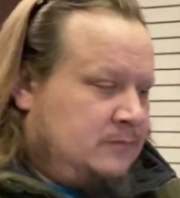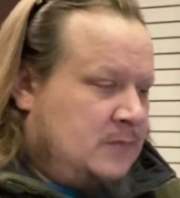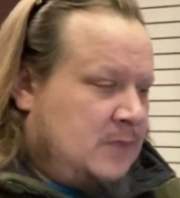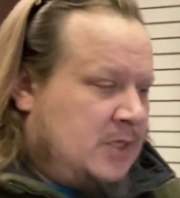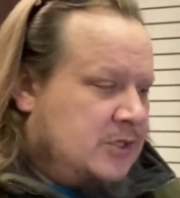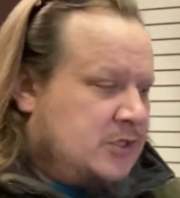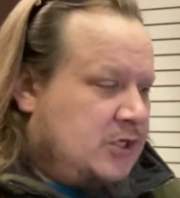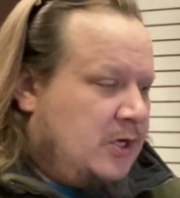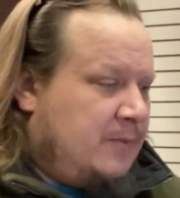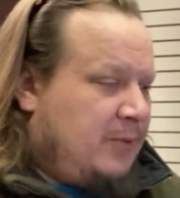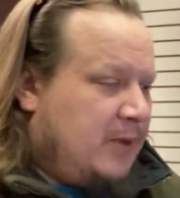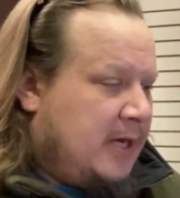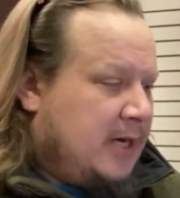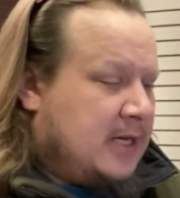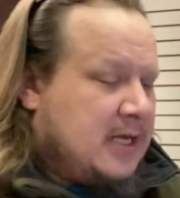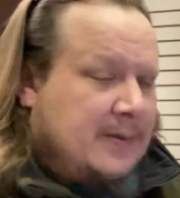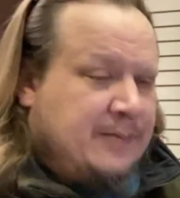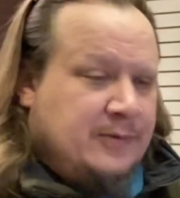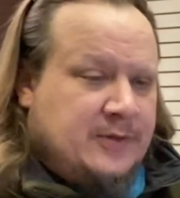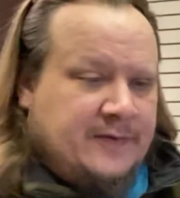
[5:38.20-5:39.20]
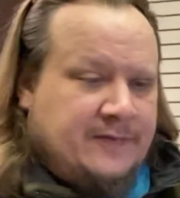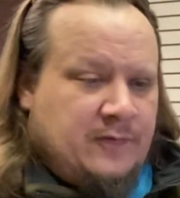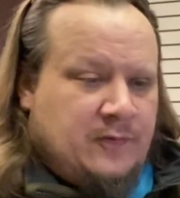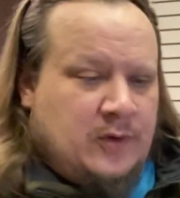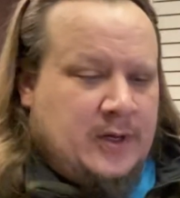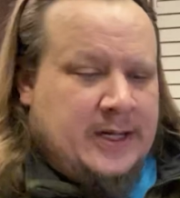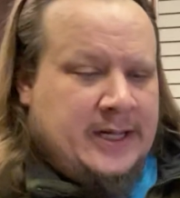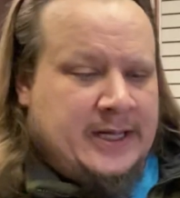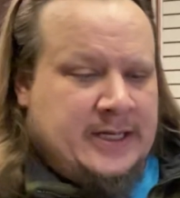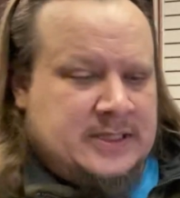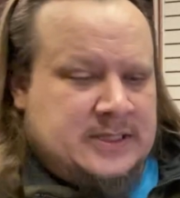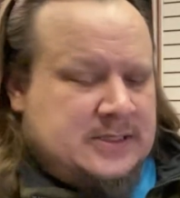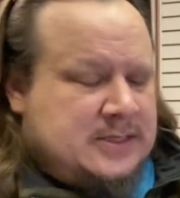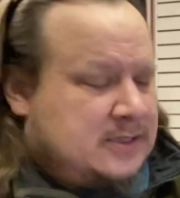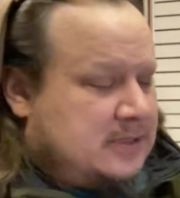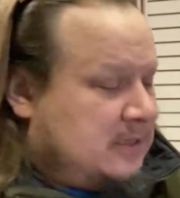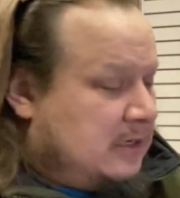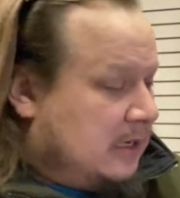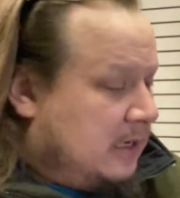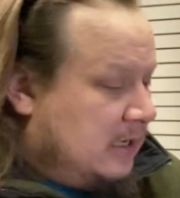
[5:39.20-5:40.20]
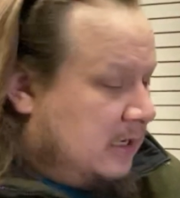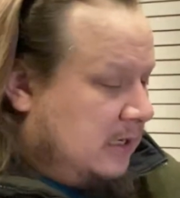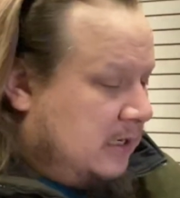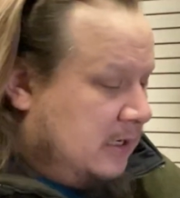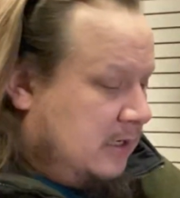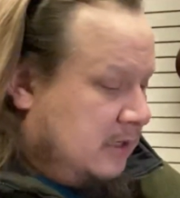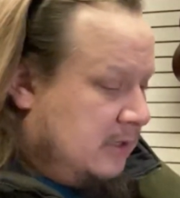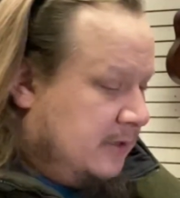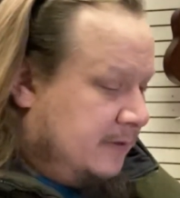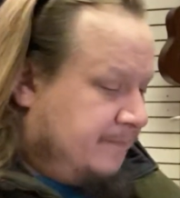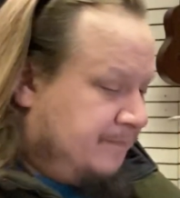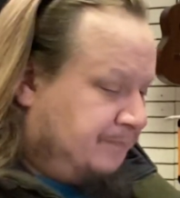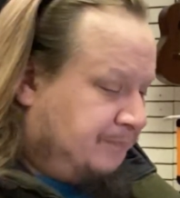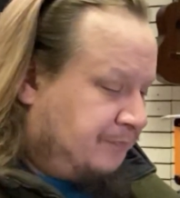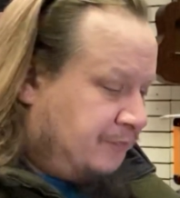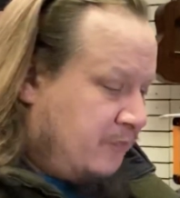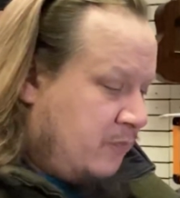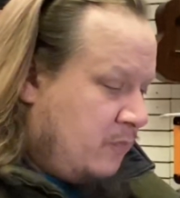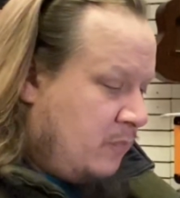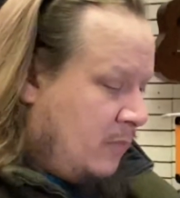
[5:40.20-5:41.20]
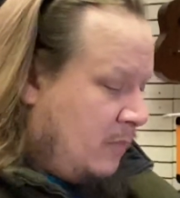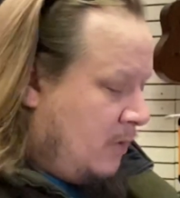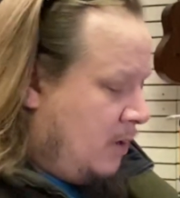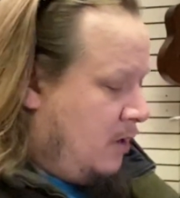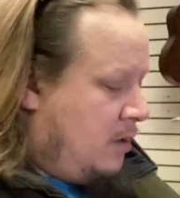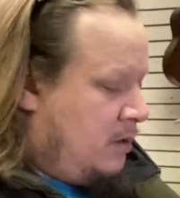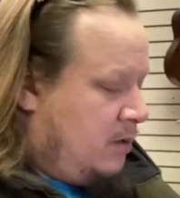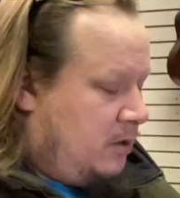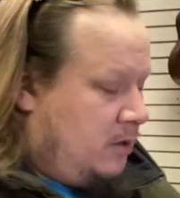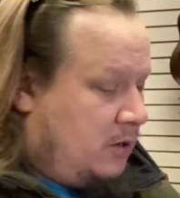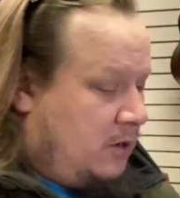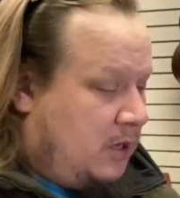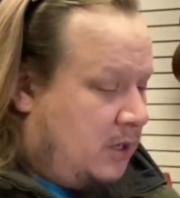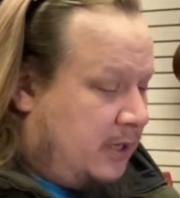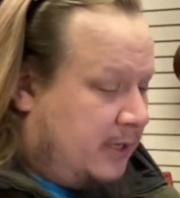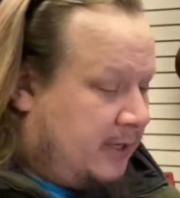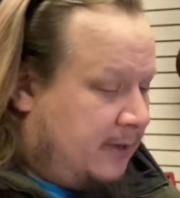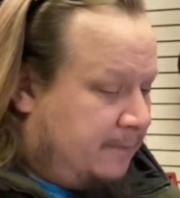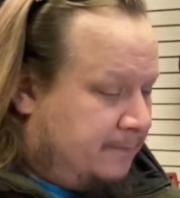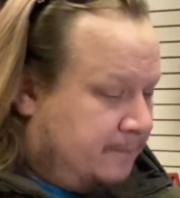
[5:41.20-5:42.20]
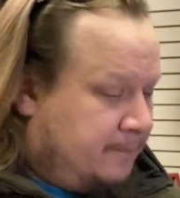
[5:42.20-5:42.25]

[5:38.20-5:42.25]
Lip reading: So you can play it a couple different ways. You know, like that.